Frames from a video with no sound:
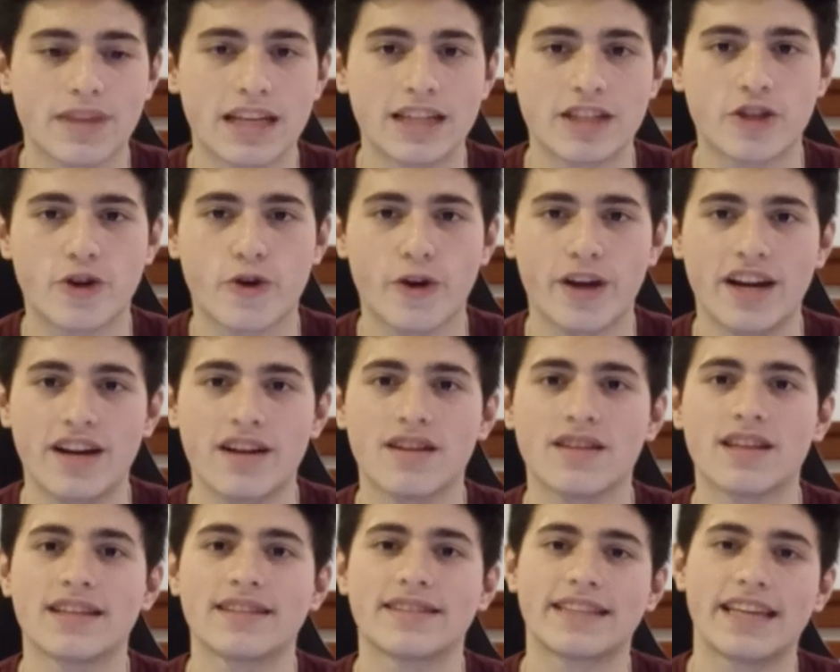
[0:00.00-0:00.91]
It's graded
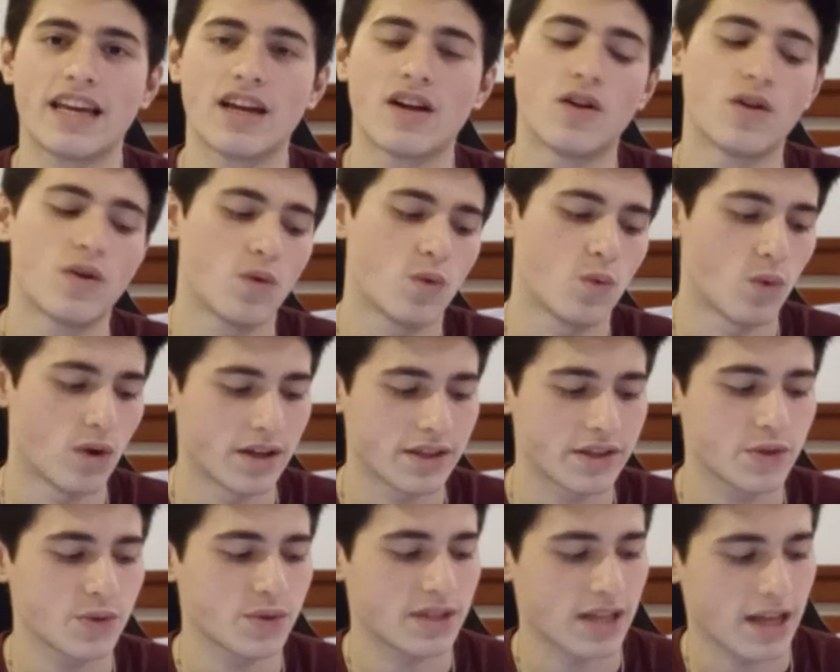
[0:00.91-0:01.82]
on a scale 1
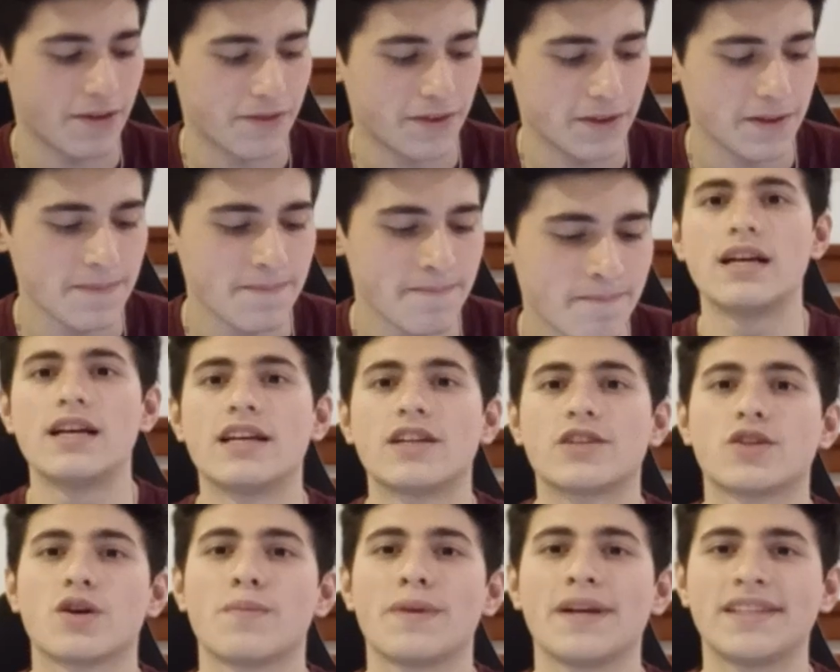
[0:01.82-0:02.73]
to 7.
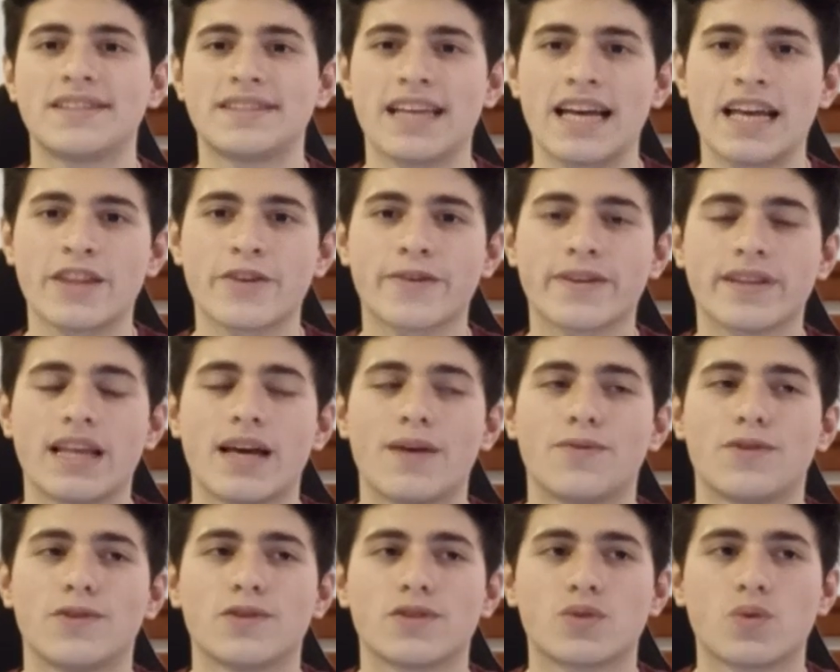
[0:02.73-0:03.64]
So my standard
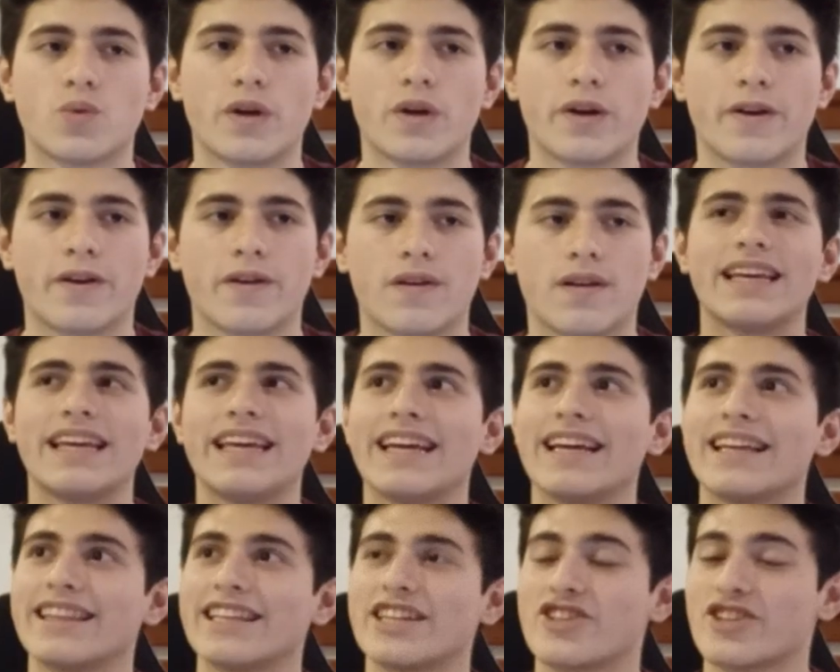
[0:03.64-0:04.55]
levels were
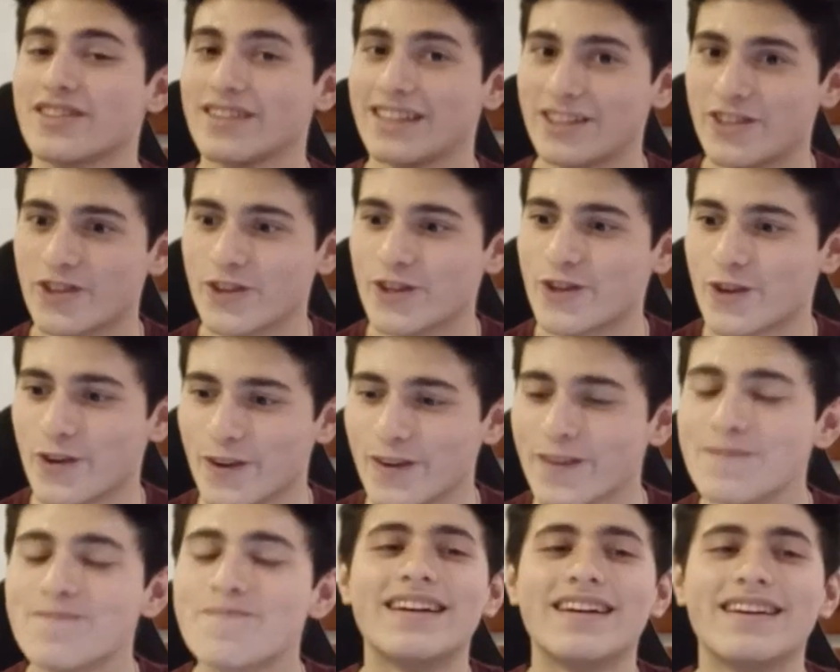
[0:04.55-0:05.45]
English
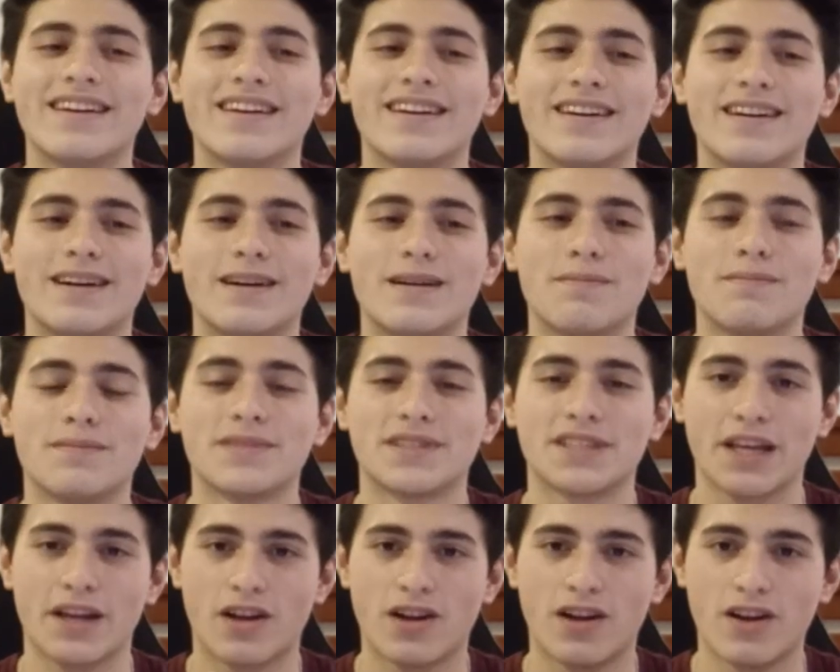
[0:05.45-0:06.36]
literature,
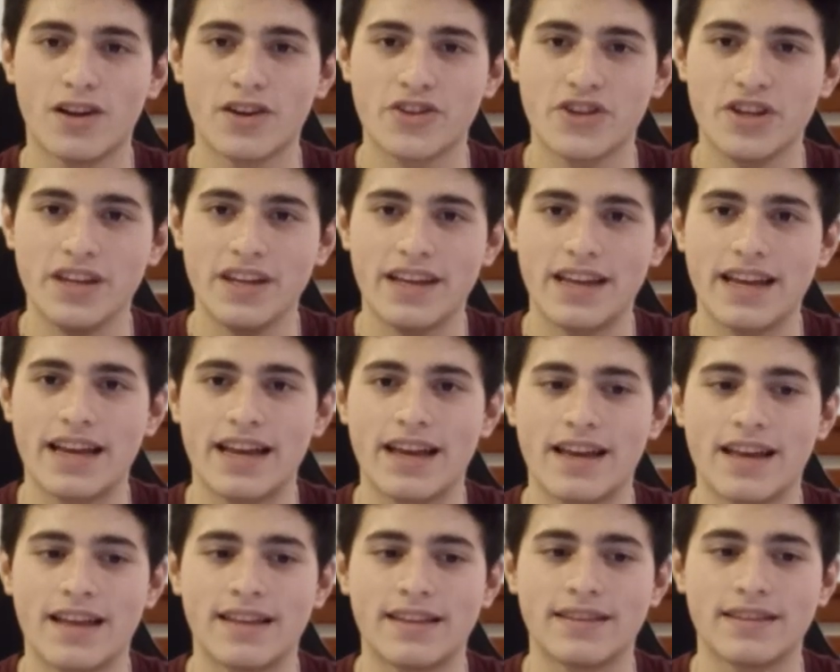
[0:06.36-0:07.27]
psychology,
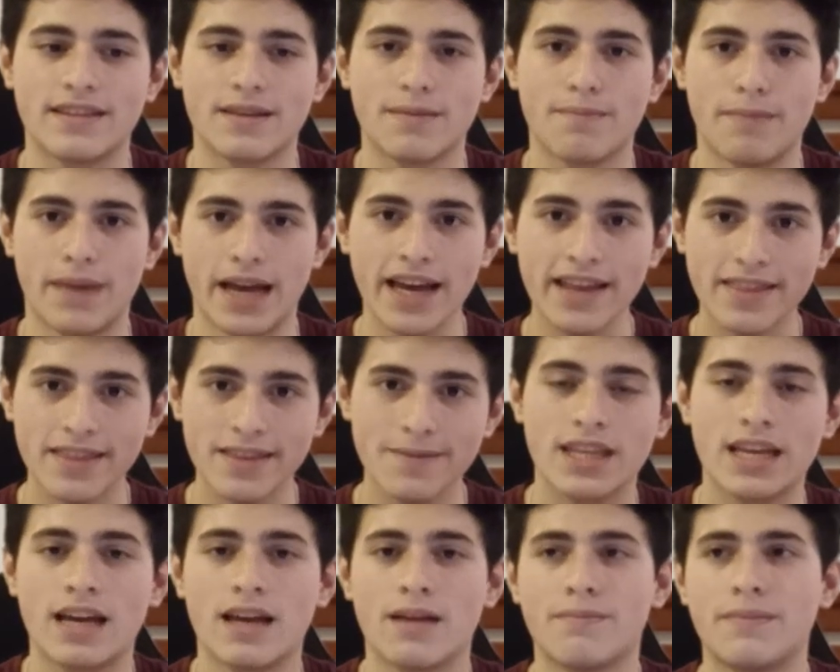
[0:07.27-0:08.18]
and
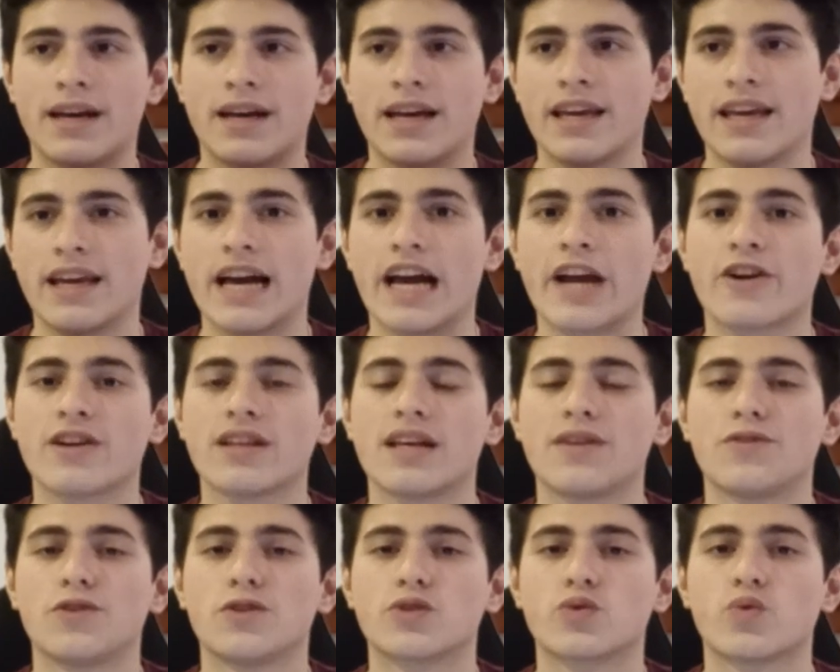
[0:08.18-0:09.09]
math. And my higher
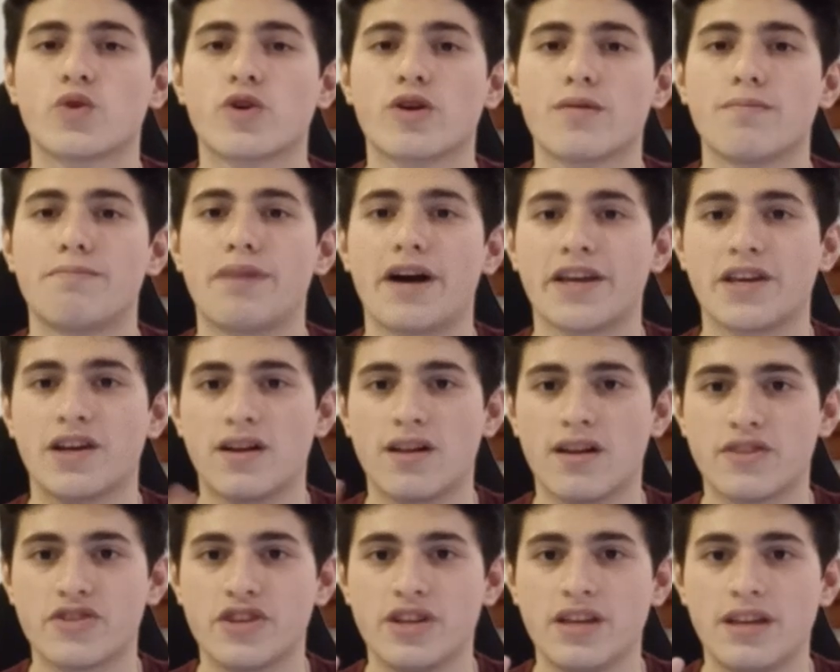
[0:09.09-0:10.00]
levels were
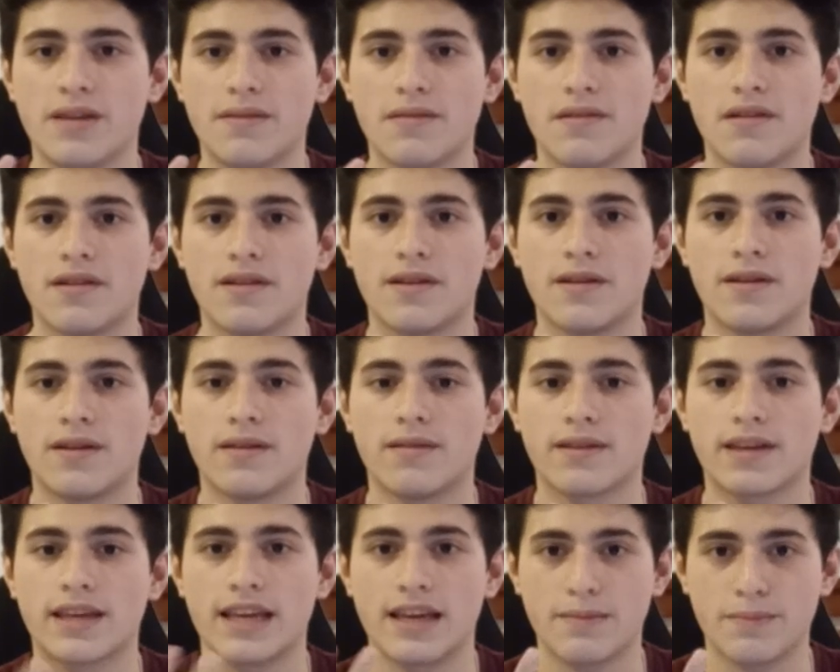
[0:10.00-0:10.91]
biology,
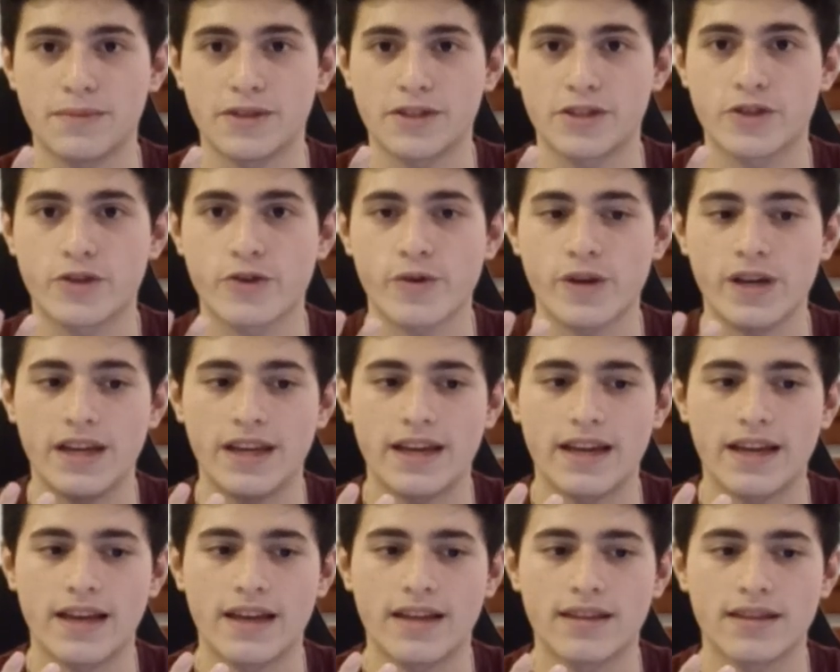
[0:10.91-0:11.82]
chemistry,
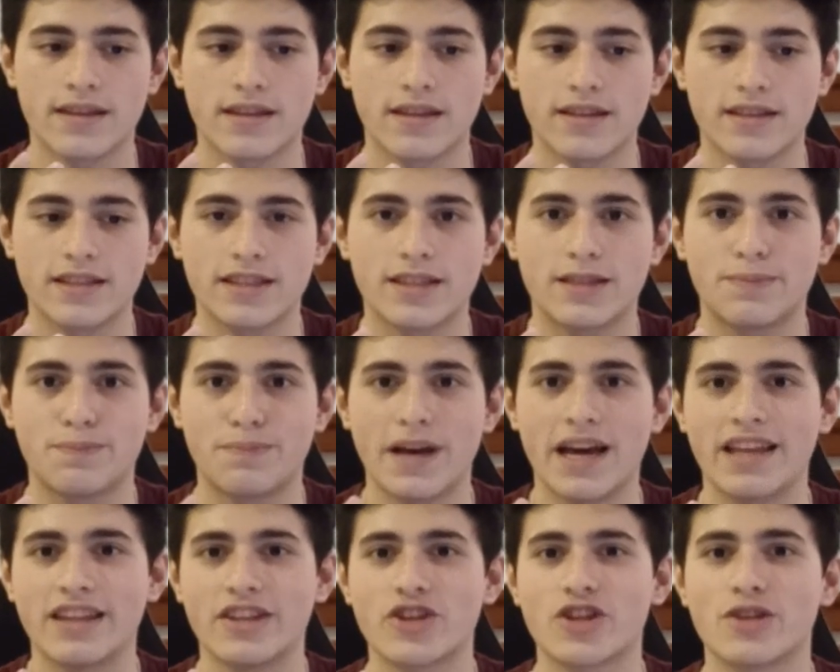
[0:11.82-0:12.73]
and
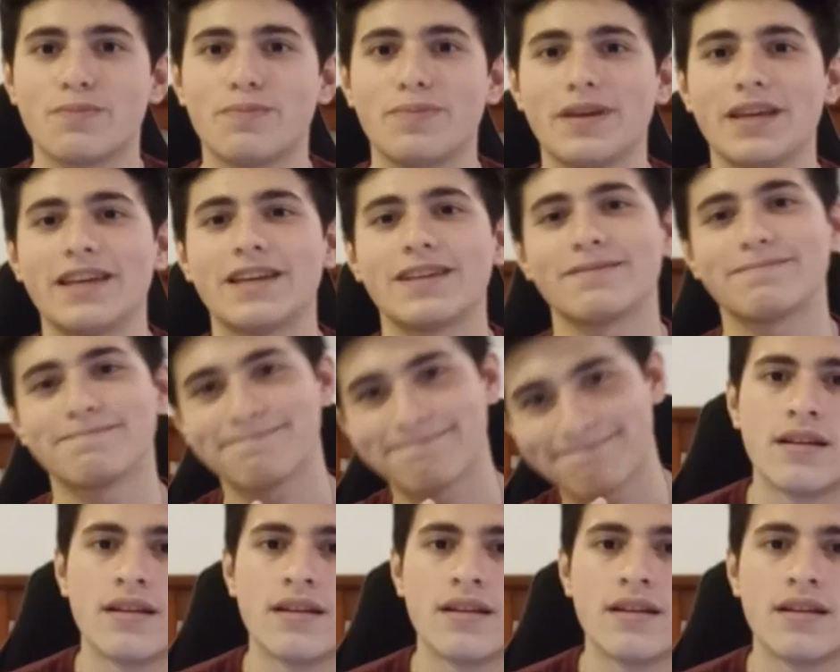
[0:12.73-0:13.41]
Spanish B.